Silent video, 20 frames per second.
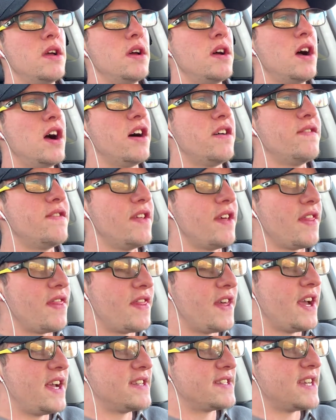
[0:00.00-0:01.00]
of the
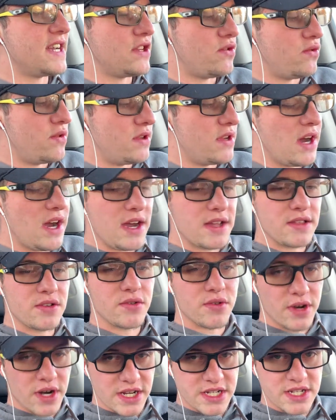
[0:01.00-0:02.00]
things I do not,
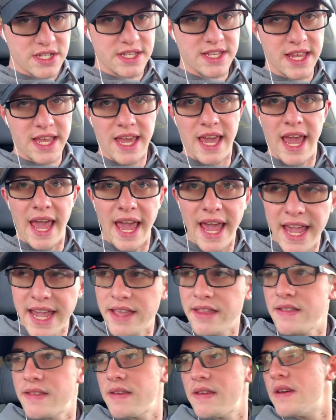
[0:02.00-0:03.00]
or I should say
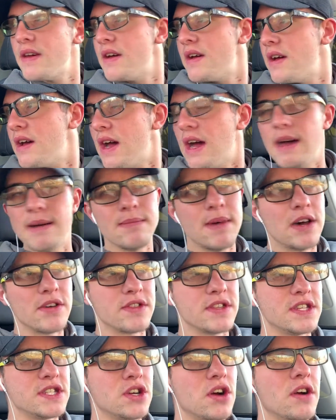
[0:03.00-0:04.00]
hate, about
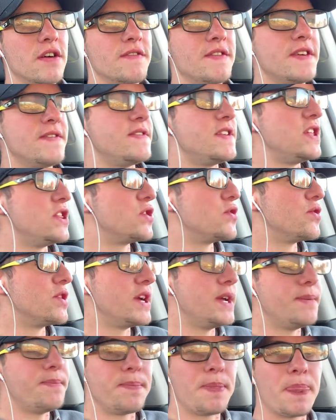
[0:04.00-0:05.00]
this
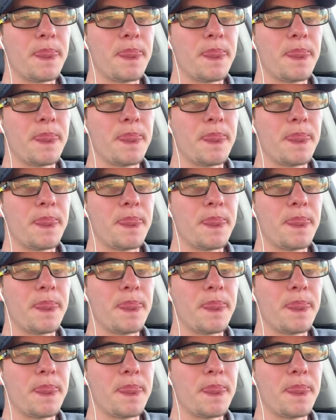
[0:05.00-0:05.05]
R53,